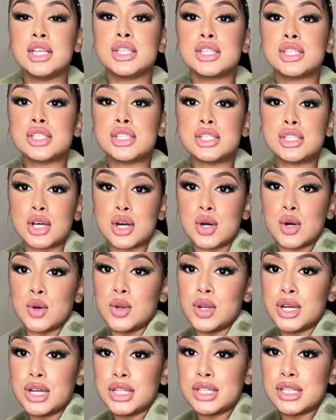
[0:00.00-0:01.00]
So
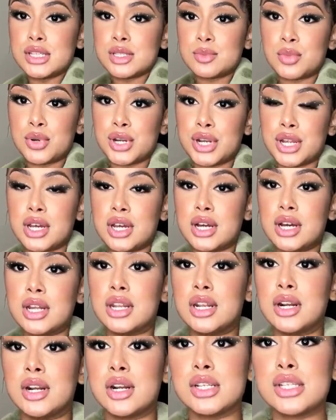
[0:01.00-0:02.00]
look at this pretty
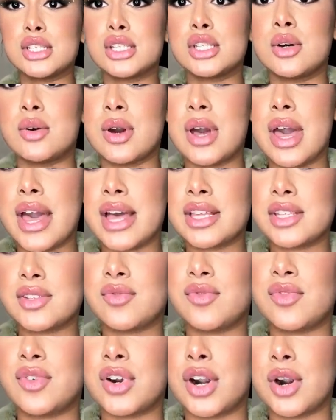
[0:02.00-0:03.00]
color. So it has
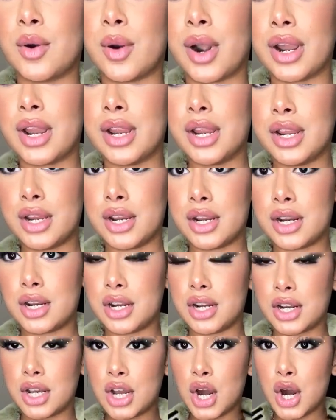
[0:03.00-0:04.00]
fur right here
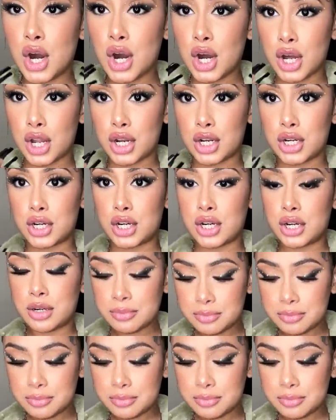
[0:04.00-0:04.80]
in the collar,